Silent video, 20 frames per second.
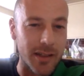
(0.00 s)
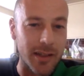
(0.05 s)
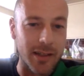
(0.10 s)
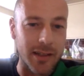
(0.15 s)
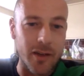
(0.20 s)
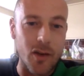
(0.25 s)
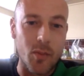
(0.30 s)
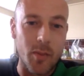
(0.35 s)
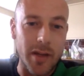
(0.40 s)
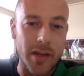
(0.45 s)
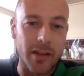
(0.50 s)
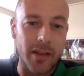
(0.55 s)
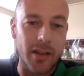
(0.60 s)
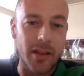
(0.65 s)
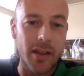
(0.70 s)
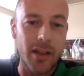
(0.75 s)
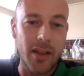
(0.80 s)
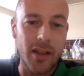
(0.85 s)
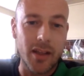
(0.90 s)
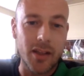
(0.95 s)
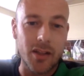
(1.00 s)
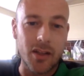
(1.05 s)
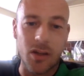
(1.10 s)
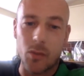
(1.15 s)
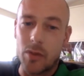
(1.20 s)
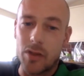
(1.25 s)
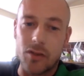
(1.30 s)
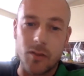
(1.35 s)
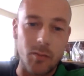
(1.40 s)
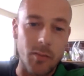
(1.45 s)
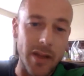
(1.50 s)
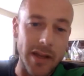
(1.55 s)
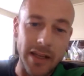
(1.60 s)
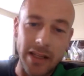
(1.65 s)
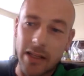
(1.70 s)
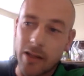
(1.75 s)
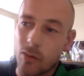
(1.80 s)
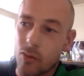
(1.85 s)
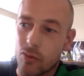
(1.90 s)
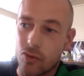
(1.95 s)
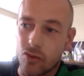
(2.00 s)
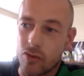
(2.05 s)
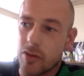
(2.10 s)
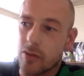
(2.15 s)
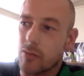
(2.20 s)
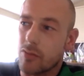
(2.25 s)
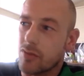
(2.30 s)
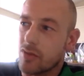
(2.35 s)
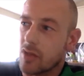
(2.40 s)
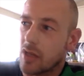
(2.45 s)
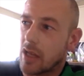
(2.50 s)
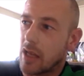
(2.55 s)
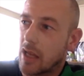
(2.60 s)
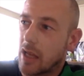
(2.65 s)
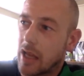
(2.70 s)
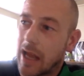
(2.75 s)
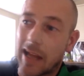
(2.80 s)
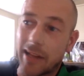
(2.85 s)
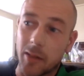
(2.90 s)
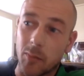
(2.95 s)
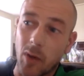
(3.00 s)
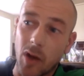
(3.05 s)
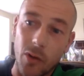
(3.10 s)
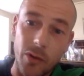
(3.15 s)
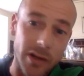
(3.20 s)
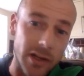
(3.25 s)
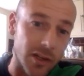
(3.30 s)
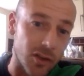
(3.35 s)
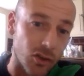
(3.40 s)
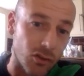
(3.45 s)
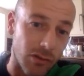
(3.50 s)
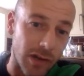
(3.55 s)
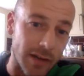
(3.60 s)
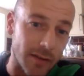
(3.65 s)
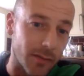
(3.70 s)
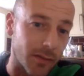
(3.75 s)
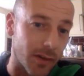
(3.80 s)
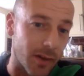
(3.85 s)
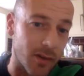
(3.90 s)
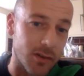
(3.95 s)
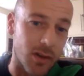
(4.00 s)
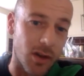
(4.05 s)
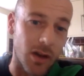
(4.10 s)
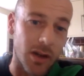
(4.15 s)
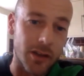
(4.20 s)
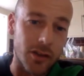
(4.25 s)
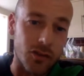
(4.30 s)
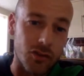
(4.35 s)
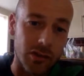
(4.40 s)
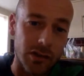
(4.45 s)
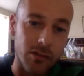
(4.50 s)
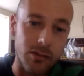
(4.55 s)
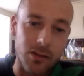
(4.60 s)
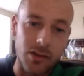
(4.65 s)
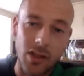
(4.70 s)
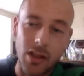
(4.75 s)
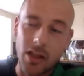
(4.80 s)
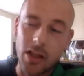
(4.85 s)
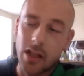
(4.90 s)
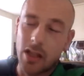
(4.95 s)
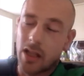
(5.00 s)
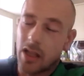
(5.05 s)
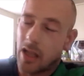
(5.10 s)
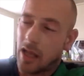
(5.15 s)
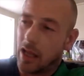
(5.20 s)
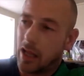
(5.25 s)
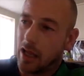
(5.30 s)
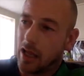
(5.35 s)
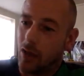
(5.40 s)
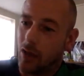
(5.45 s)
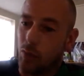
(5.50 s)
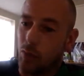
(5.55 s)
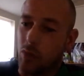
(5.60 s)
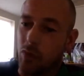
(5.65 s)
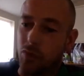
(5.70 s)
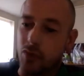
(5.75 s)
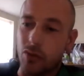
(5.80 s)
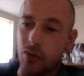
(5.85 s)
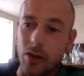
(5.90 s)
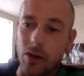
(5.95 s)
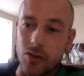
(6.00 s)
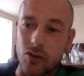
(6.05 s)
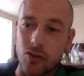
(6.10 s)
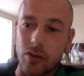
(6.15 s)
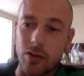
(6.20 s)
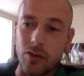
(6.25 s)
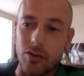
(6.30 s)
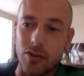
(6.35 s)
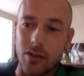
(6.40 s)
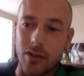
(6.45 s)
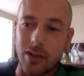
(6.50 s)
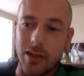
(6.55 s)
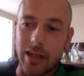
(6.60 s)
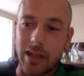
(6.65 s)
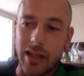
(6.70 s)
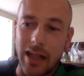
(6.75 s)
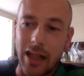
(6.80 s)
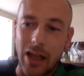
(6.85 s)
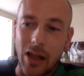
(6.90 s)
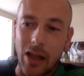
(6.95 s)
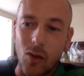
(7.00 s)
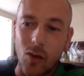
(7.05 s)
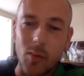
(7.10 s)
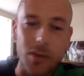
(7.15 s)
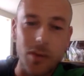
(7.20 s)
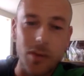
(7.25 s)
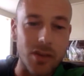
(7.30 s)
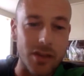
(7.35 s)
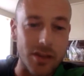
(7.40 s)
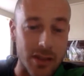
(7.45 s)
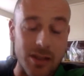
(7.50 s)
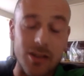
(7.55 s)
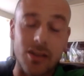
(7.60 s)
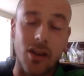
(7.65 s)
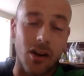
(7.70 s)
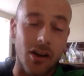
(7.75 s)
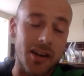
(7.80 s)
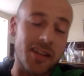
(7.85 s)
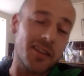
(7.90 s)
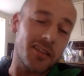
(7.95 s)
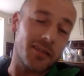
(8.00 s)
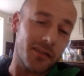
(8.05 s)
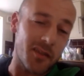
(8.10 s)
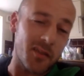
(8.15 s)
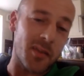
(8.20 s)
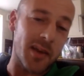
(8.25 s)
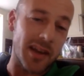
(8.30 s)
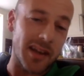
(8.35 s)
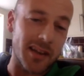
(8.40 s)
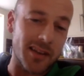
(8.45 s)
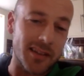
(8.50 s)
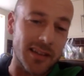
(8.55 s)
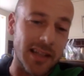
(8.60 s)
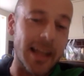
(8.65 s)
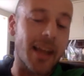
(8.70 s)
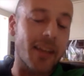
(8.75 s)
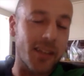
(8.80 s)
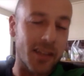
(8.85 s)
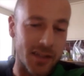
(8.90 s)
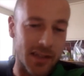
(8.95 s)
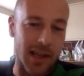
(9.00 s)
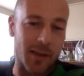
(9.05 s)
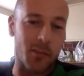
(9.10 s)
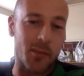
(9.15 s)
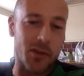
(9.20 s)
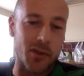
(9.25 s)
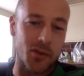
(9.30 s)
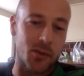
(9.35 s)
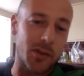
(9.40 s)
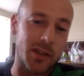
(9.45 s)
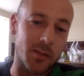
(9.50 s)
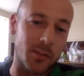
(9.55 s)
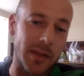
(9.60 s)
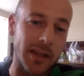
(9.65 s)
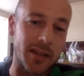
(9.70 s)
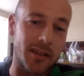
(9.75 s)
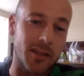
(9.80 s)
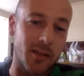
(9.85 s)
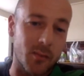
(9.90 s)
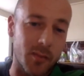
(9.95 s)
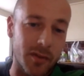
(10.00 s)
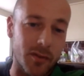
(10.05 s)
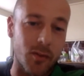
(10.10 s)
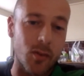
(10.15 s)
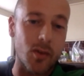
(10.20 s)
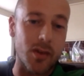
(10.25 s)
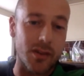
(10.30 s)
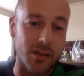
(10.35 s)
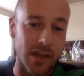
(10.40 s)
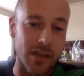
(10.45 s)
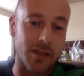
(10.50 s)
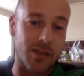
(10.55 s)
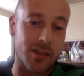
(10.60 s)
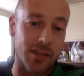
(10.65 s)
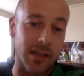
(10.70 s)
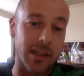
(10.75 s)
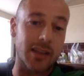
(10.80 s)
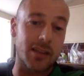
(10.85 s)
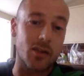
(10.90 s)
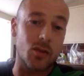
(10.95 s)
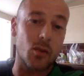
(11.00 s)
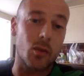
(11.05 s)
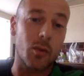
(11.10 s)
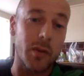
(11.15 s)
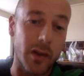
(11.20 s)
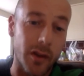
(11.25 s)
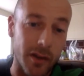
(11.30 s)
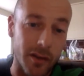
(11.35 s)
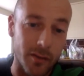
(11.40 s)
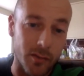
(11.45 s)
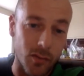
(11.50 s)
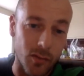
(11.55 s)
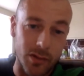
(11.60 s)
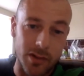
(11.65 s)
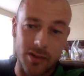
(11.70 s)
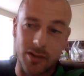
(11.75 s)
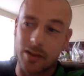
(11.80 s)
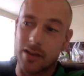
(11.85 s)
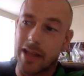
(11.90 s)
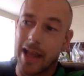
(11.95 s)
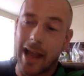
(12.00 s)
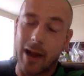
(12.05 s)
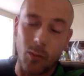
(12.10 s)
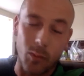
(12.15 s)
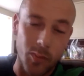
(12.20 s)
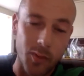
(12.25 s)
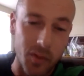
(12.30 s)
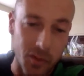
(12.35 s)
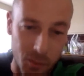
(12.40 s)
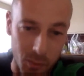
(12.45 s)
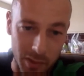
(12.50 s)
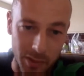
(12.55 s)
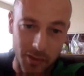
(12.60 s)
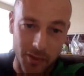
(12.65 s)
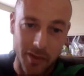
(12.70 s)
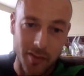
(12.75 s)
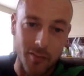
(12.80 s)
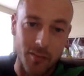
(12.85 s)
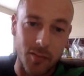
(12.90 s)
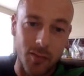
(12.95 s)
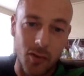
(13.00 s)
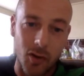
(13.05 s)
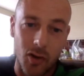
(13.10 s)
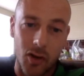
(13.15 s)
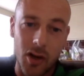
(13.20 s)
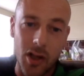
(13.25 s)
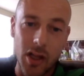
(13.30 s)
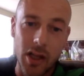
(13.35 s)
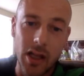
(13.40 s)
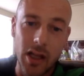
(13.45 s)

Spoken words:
it a little bit. You know, we do many little drills. Adam Owen is great for those kind of drills. We'll do those drills and almost so it's disguised for the players. They understand because we speak to them before the session, say this is what we're looking for, this is the outputs we're looking for,